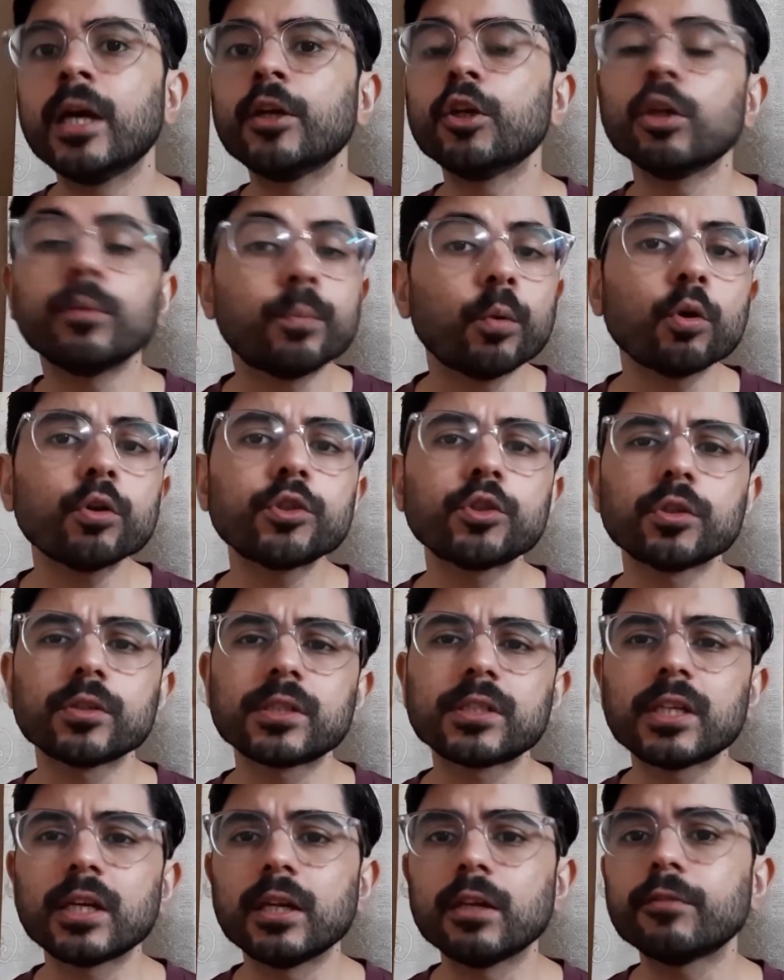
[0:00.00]
you'll pose
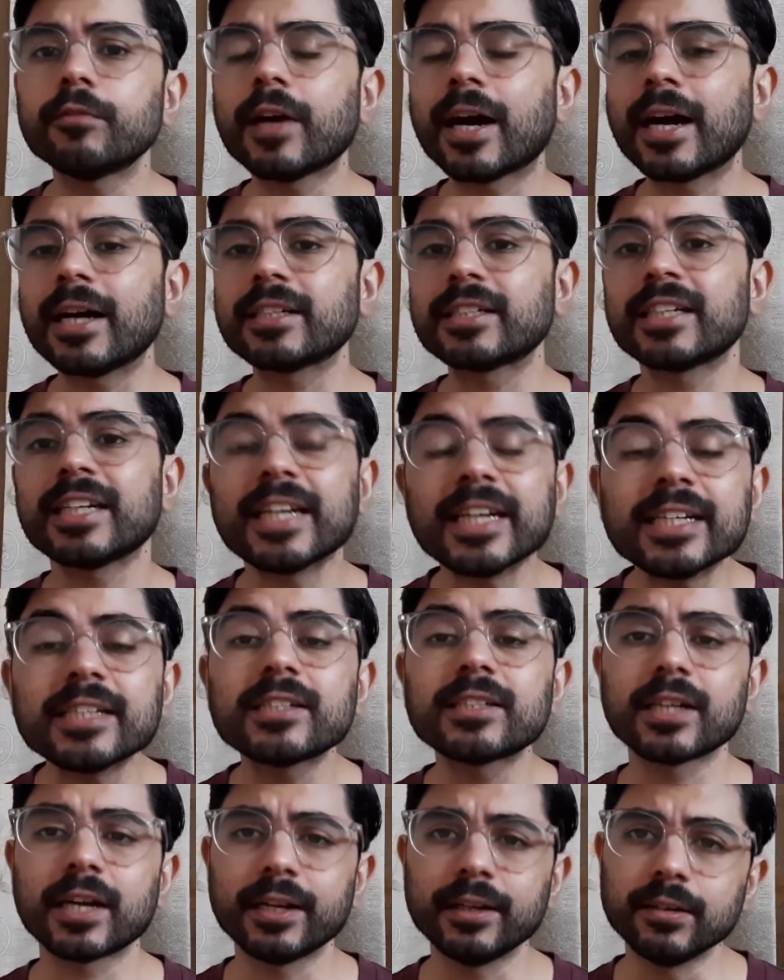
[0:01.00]
yourself as an
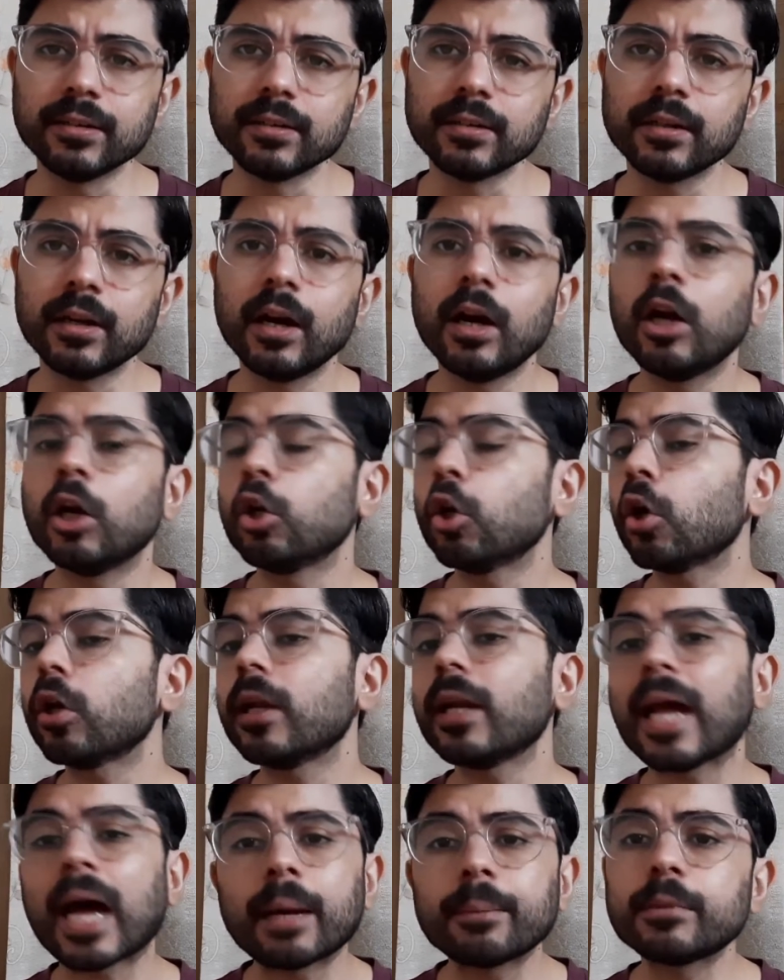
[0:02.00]
insider, not
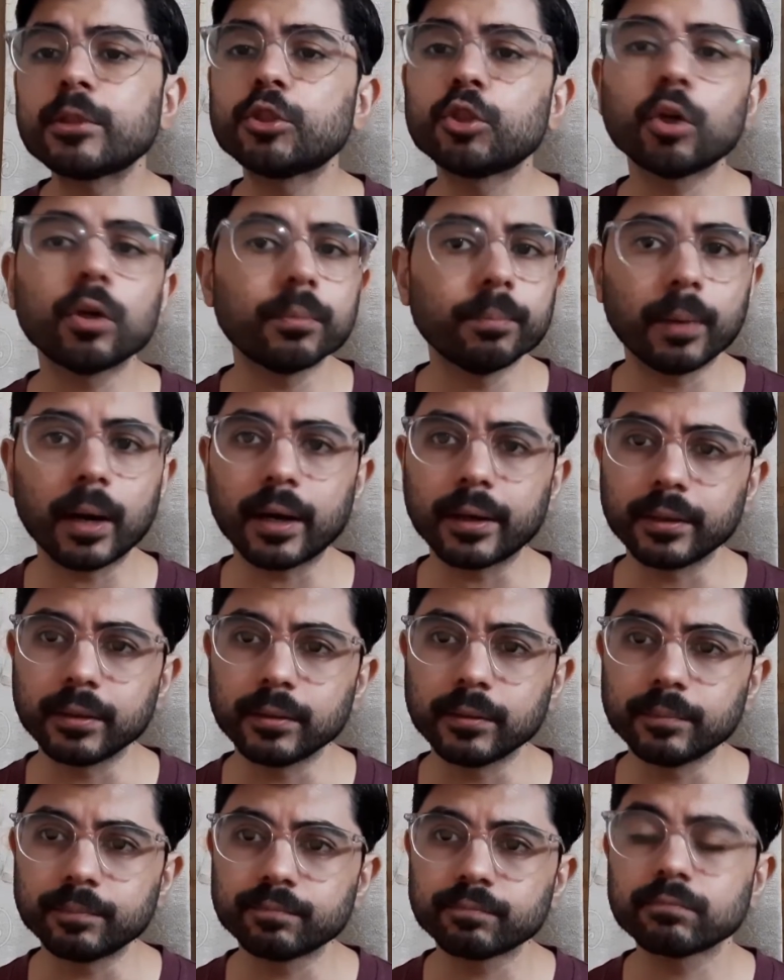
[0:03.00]
an amateur
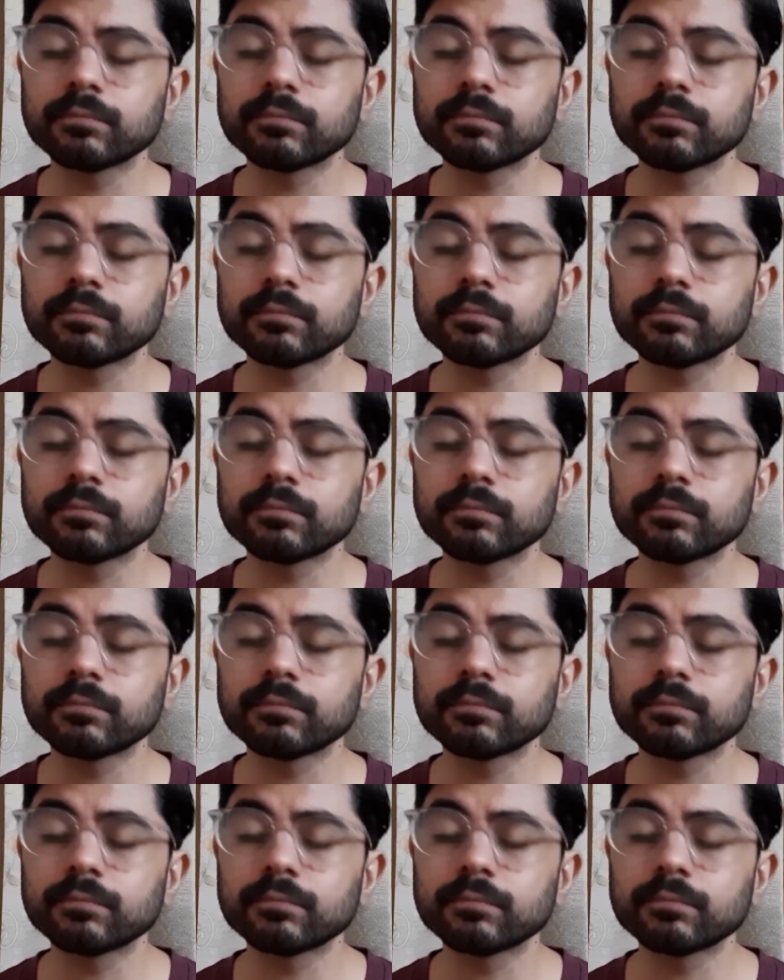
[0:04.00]
buyer.